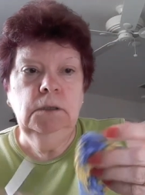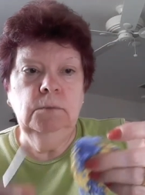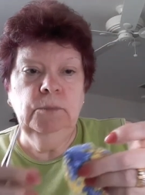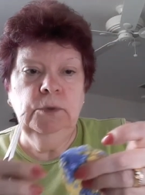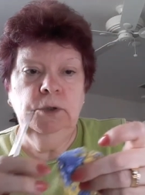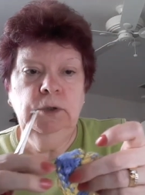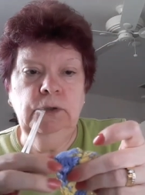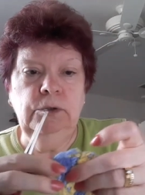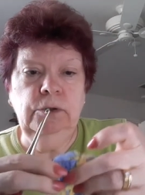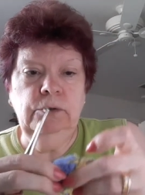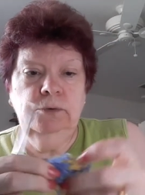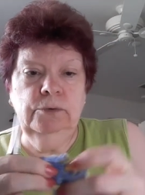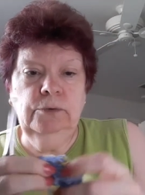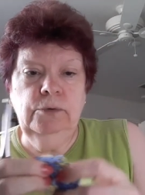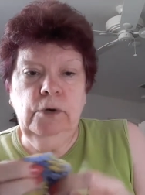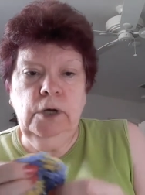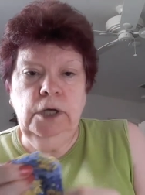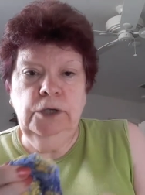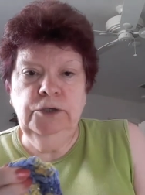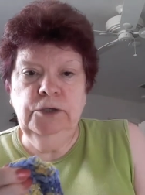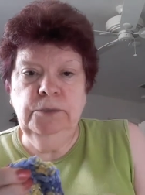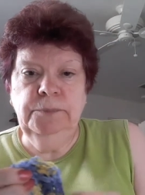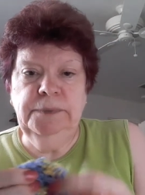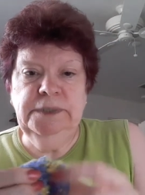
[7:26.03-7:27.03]
Pull it through
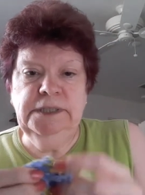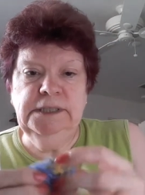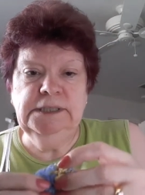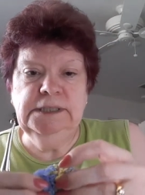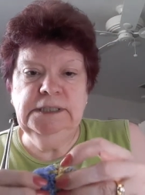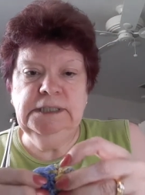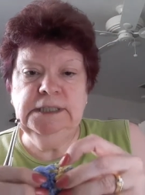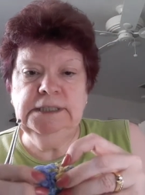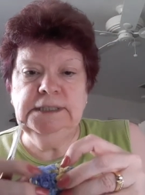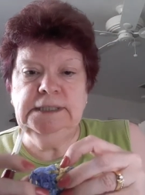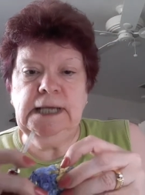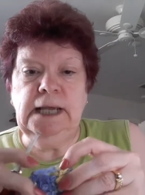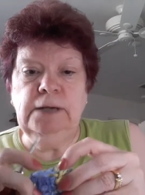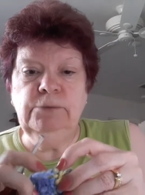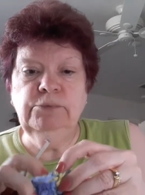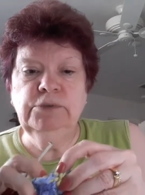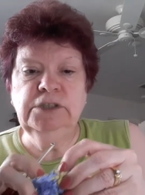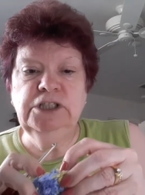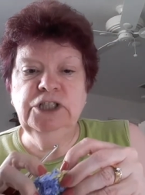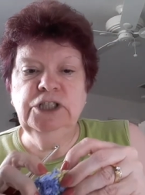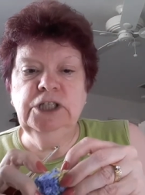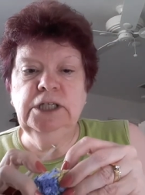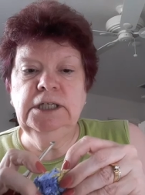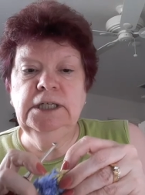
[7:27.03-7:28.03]
on your piece, decide
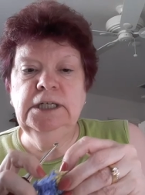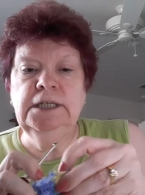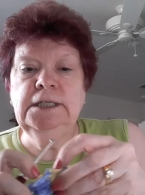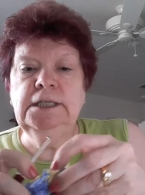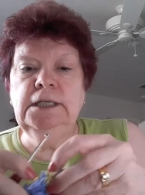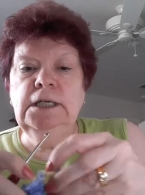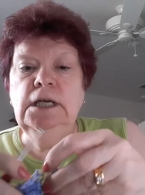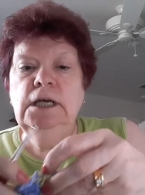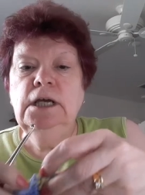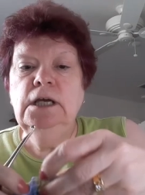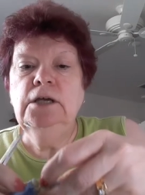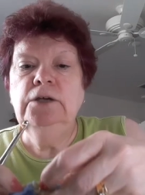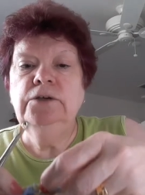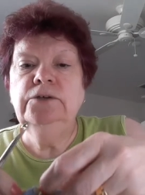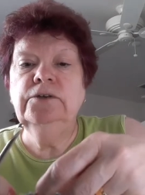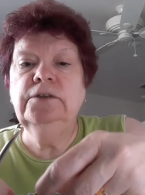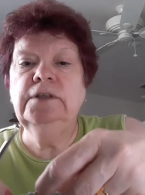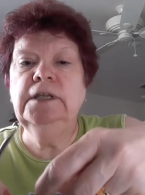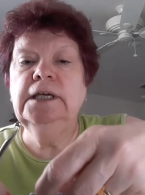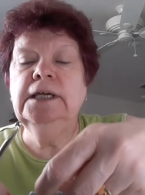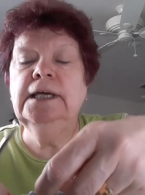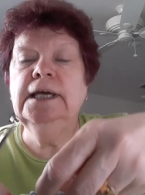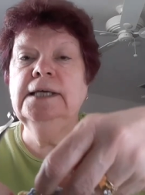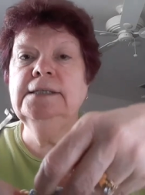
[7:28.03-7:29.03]
which end you
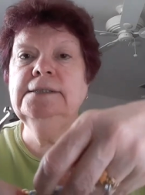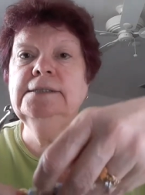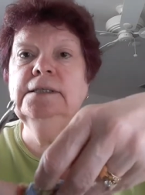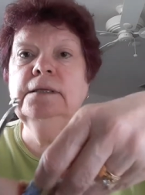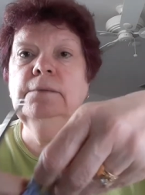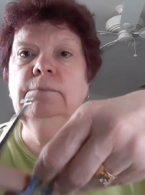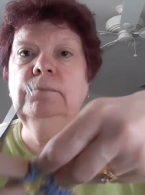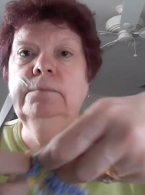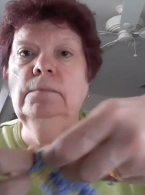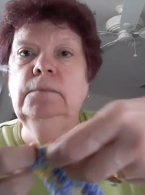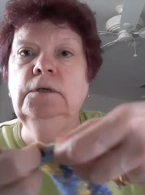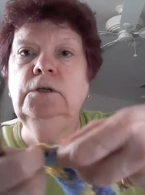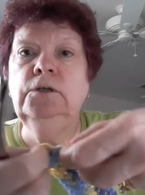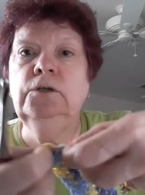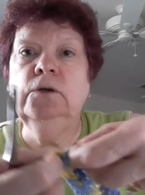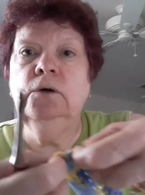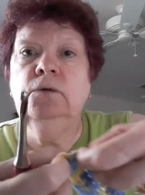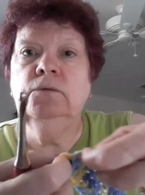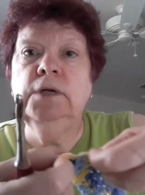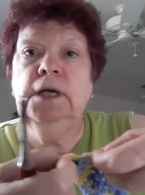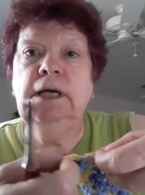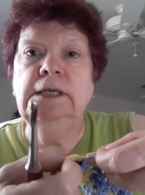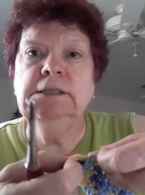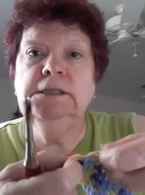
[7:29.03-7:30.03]
think has the, you know,
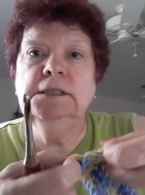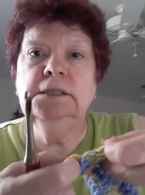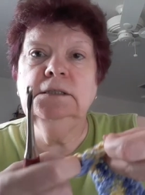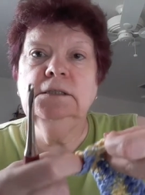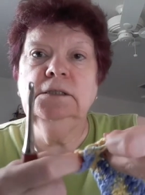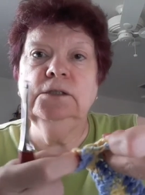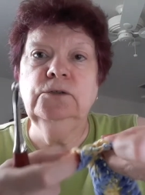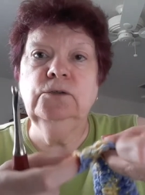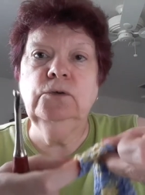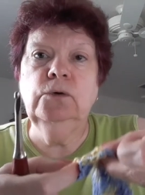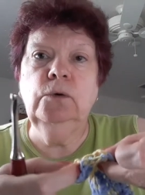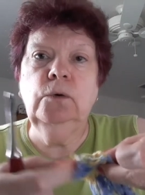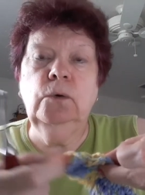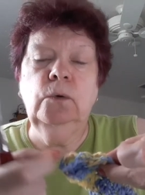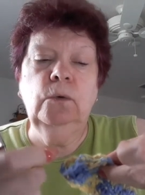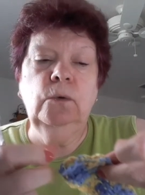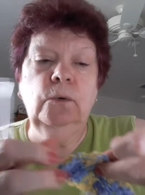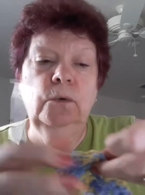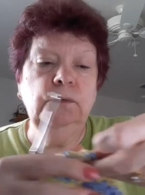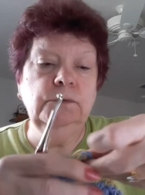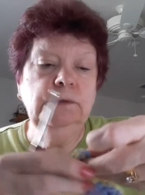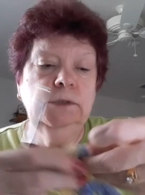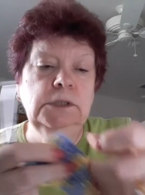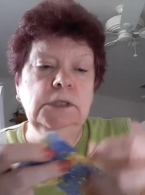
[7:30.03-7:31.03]
nicest little
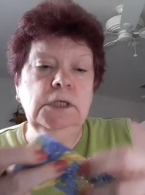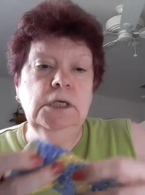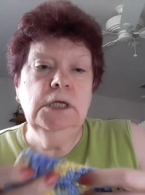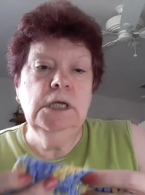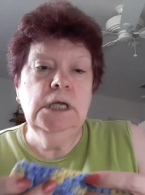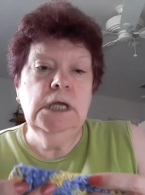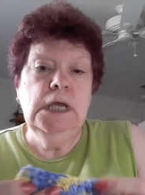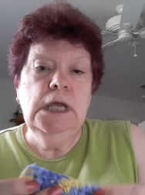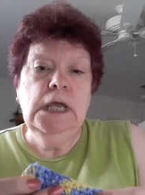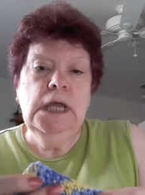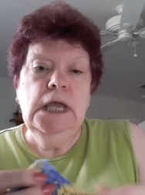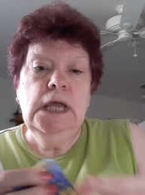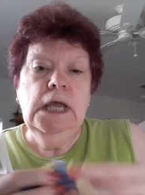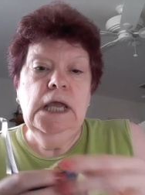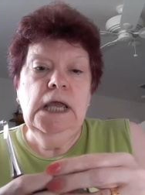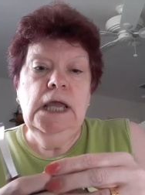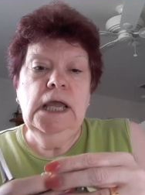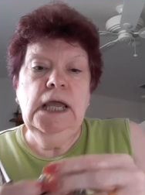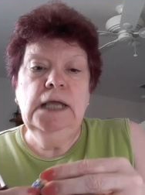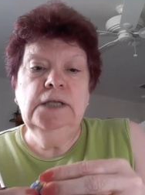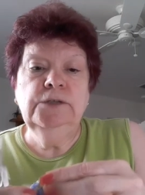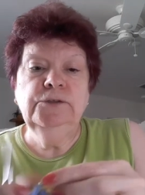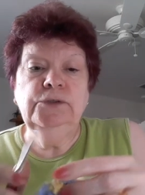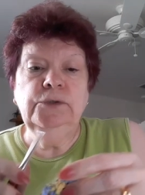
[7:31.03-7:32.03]
holes.
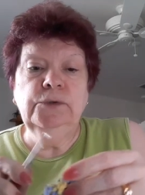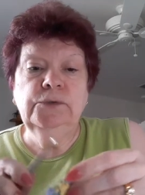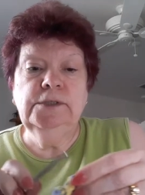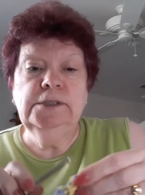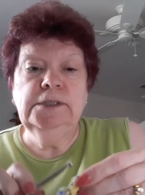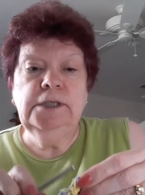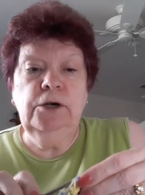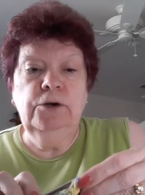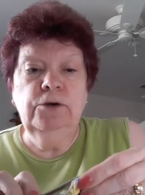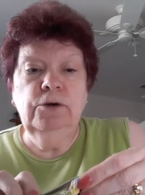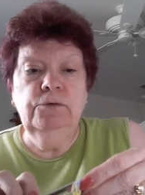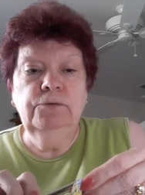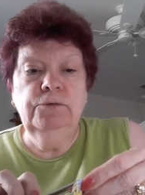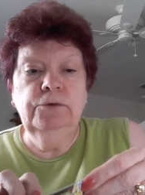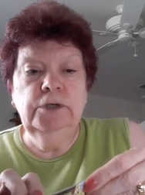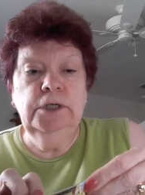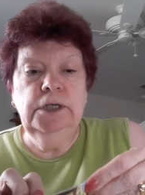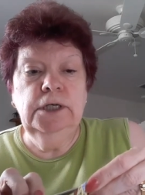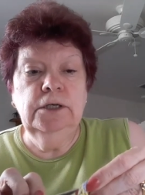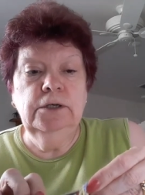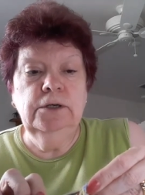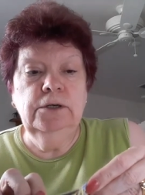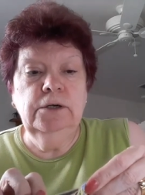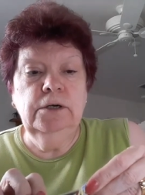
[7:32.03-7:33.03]
And so start over
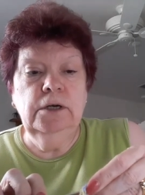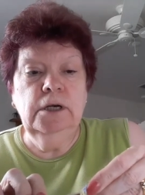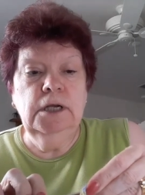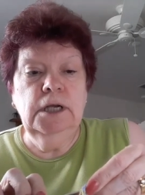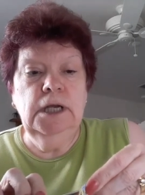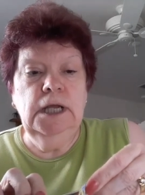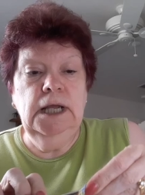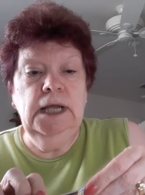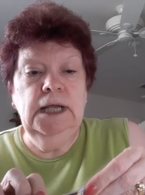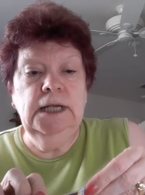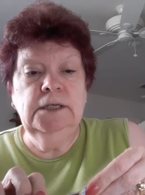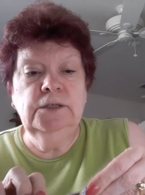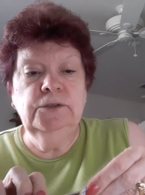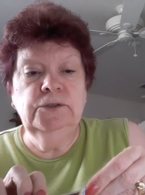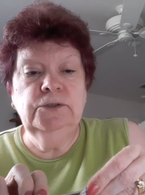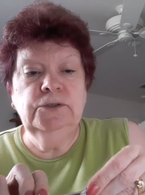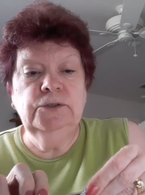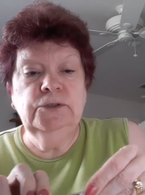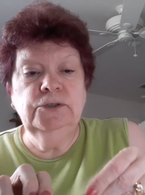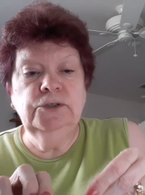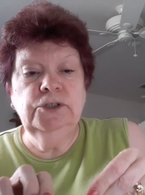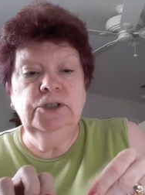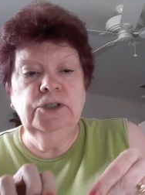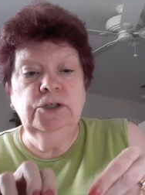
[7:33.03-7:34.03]
here and
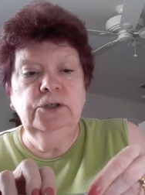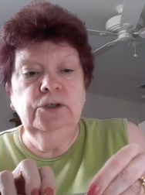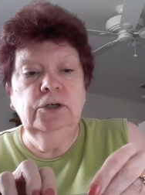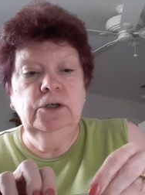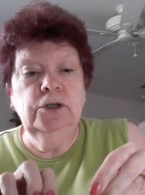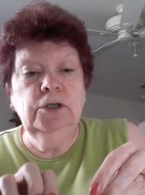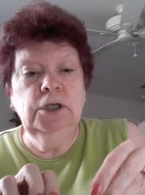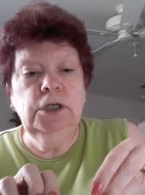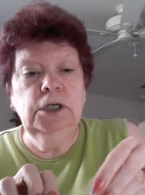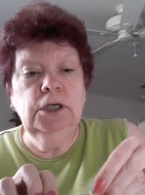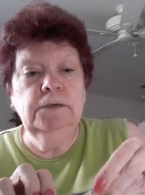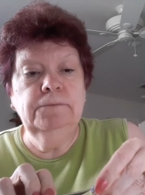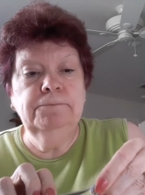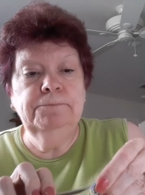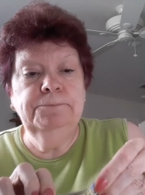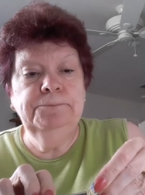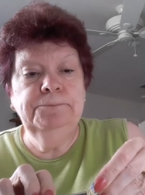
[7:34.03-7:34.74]
insert your hook.